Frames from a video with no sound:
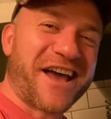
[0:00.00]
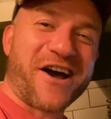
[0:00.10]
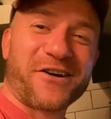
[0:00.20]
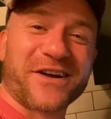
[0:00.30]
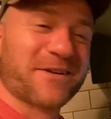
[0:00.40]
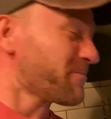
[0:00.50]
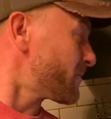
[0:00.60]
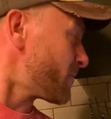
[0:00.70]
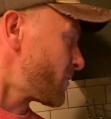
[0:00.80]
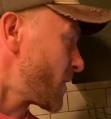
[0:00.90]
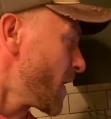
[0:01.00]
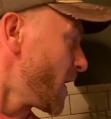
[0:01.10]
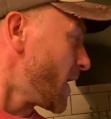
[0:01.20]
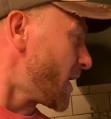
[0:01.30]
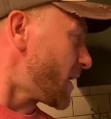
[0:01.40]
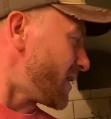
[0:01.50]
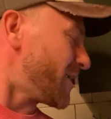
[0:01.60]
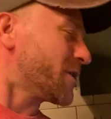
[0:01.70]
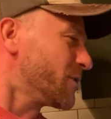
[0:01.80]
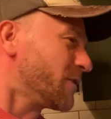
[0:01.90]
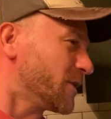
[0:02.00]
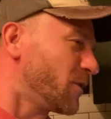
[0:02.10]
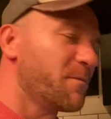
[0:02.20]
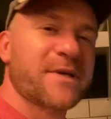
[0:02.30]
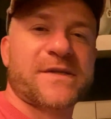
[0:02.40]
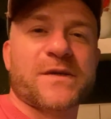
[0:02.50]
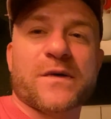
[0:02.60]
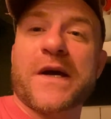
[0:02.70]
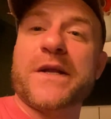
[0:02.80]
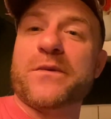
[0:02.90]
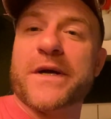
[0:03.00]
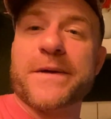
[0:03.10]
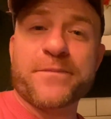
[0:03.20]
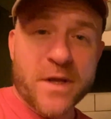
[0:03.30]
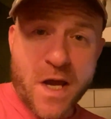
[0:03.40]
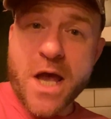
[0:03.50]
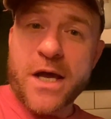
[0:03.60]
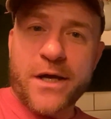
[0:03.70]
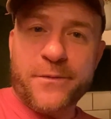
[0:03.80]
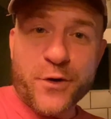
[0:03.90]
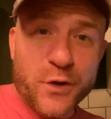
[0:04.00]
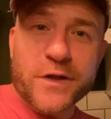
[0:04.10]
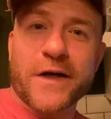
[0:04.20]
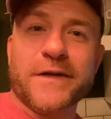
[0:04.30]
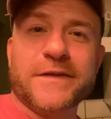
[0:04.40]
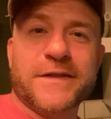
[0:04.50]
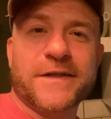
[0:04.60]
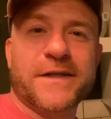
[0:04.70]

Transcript: All right. No, I don't miss you. Anyway, good night.